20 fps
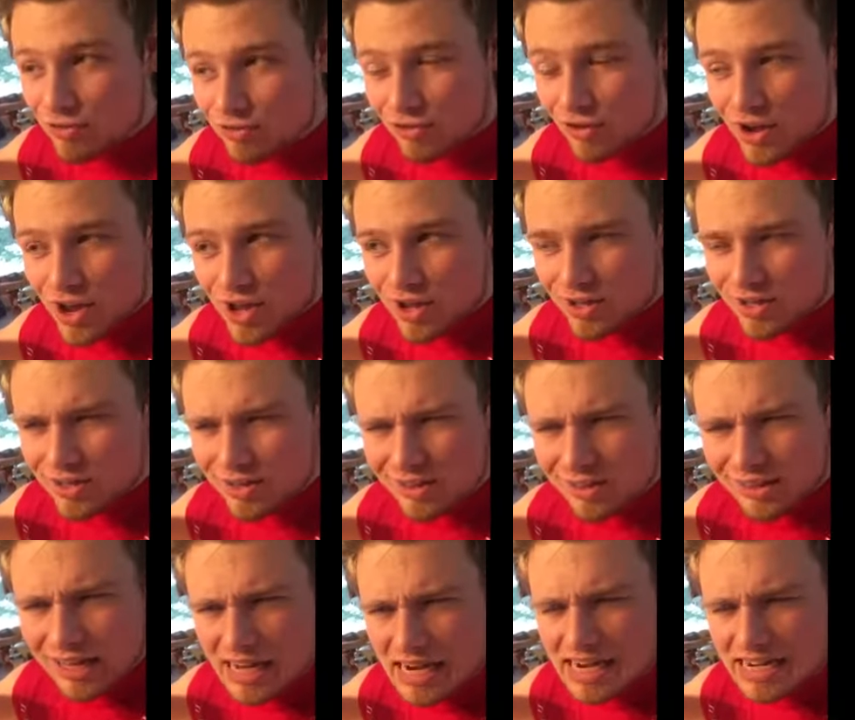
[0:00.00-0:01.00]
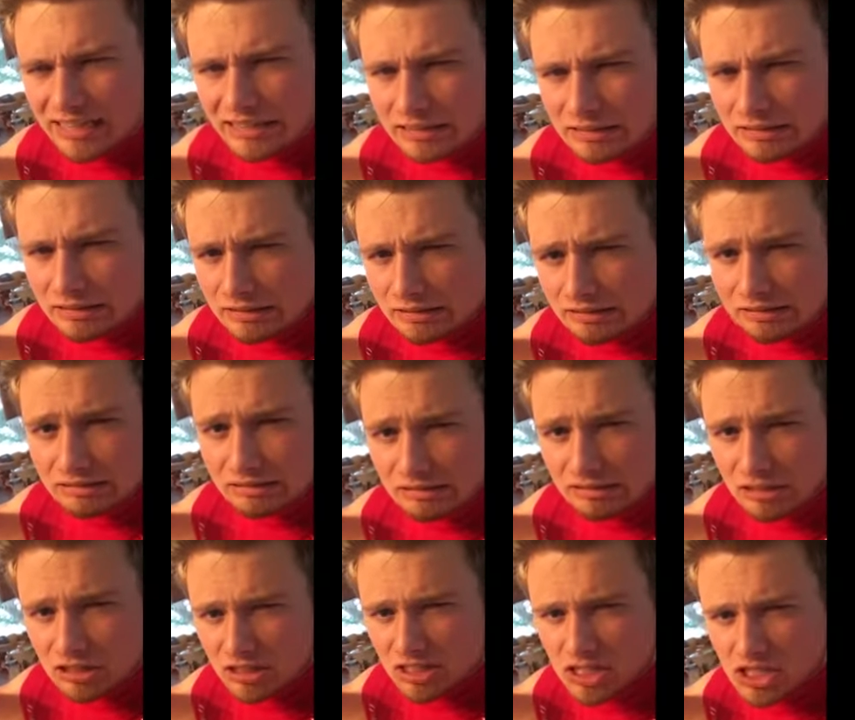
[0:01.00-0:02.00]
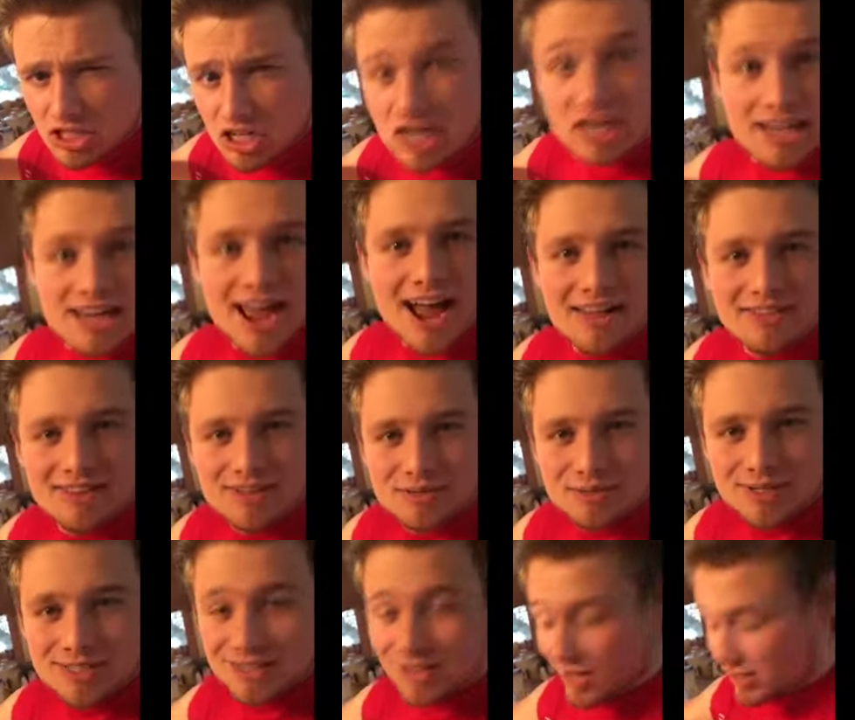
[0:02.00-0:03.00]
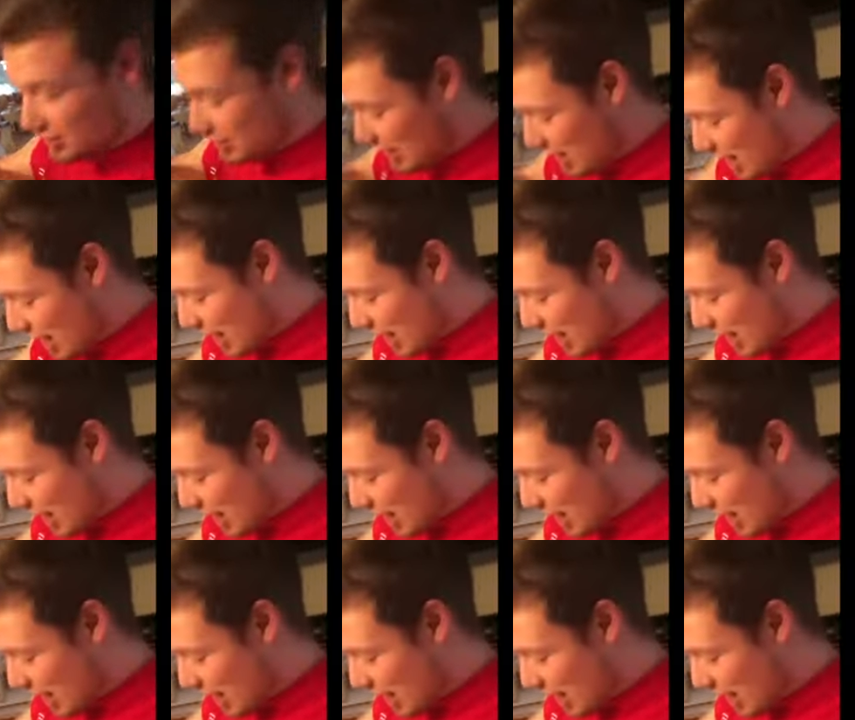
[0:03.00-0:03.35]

foil-lined cookie sheet. Yeah, that's what it's called.